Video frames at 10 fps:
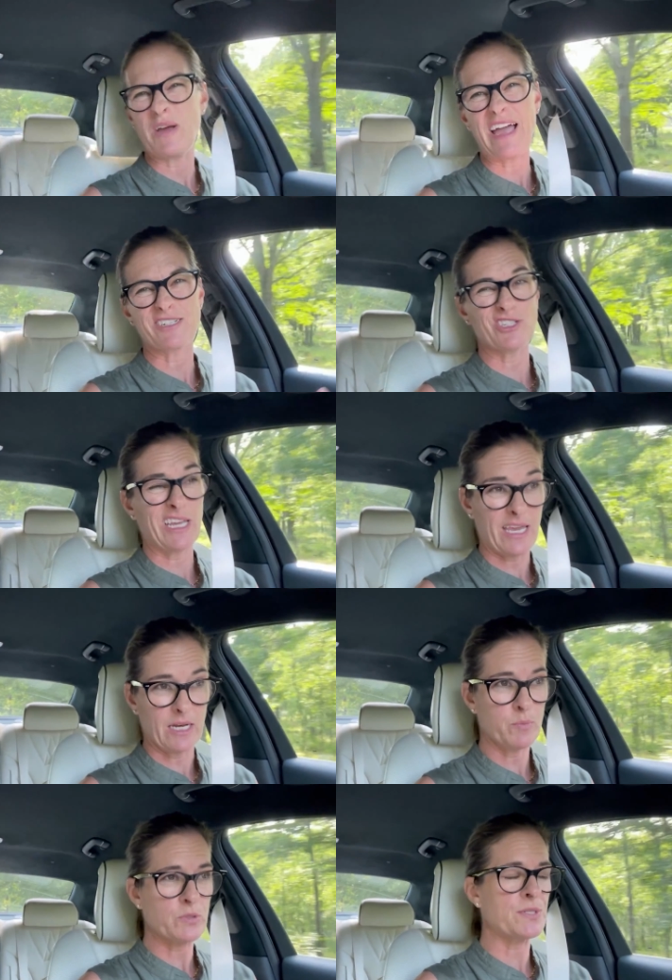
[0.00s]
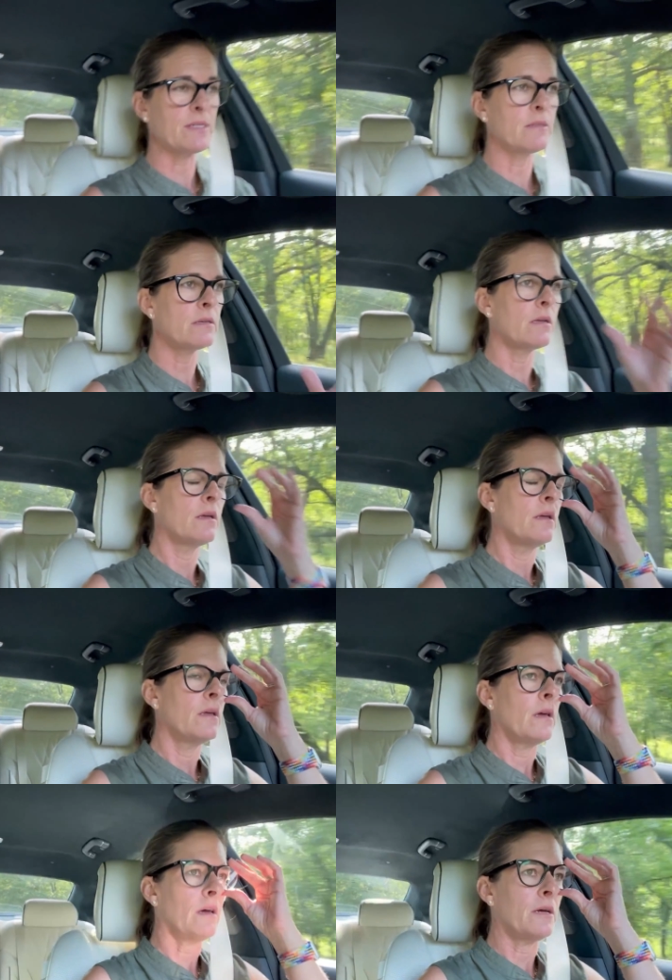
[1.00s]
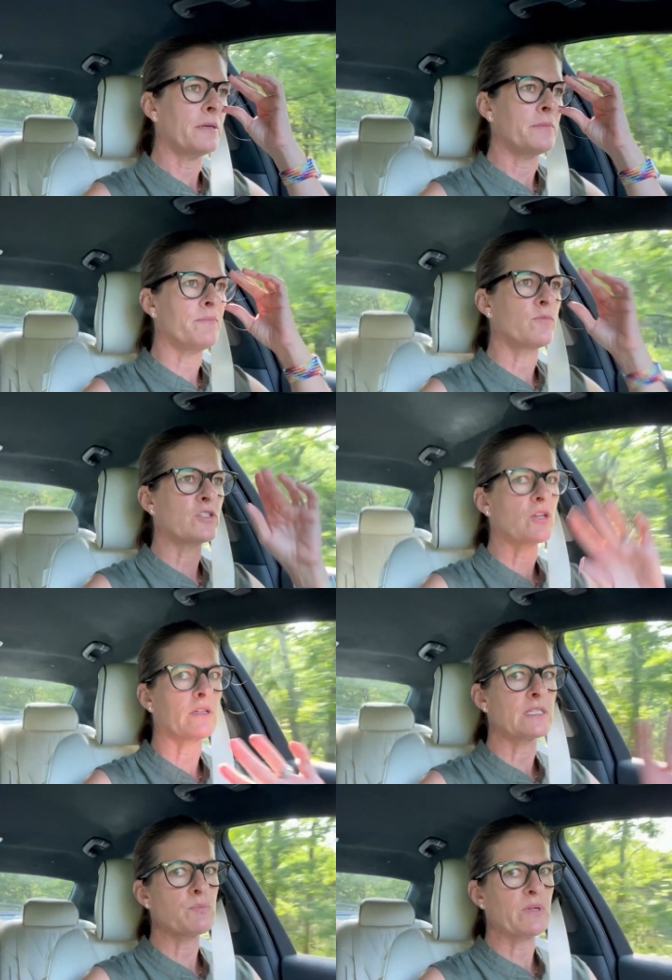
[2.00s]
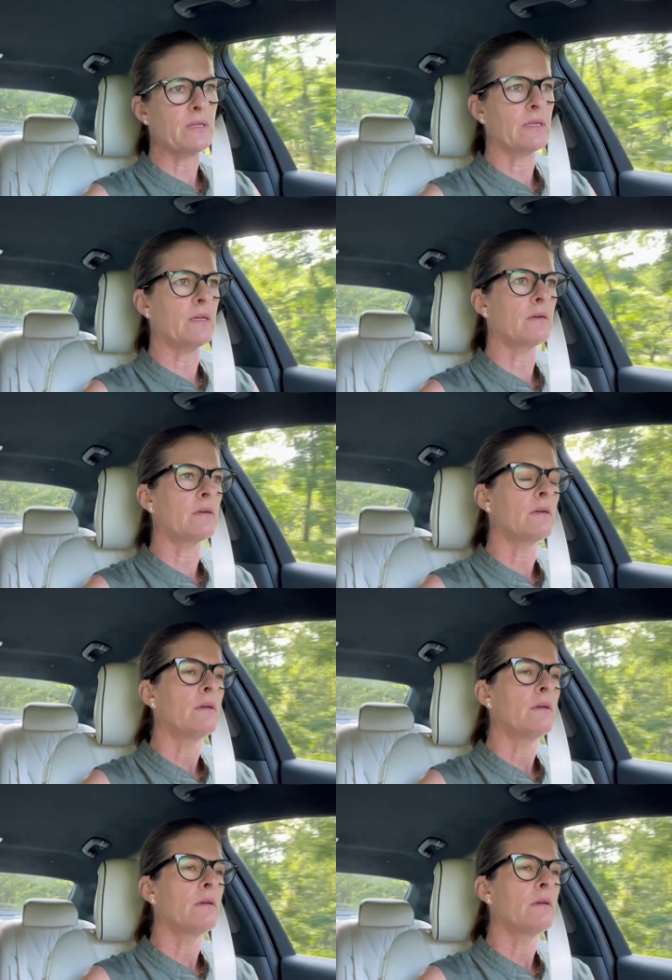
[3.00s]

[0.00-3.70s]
actually 80%, which I'll explain later.